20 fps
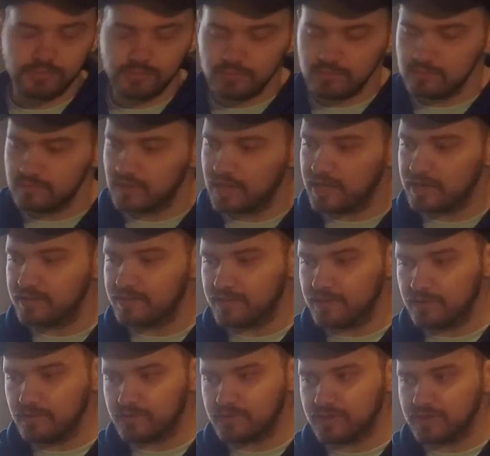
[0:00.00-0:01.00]
that is
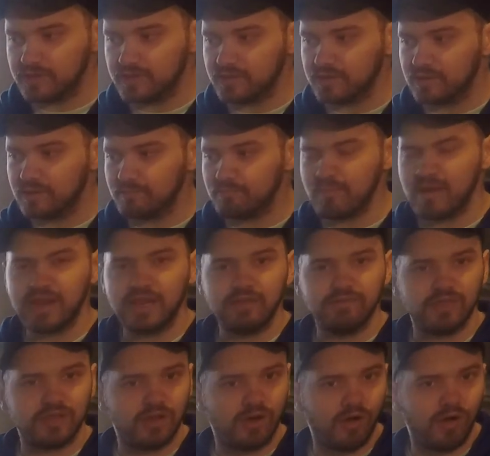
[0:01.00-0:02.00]
used in many of
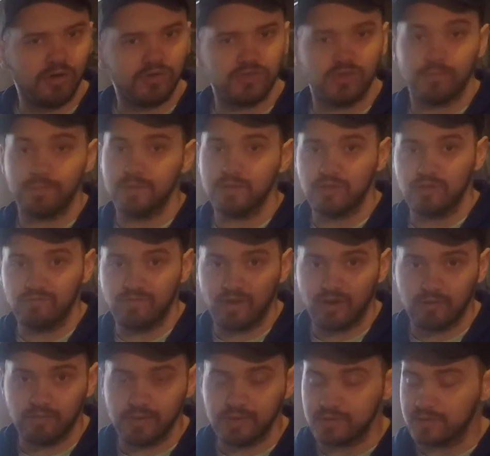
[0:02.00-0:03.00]
the cars up until
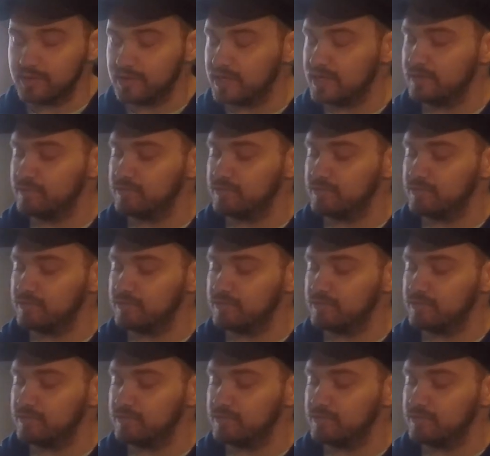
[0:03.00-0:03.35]
very recently,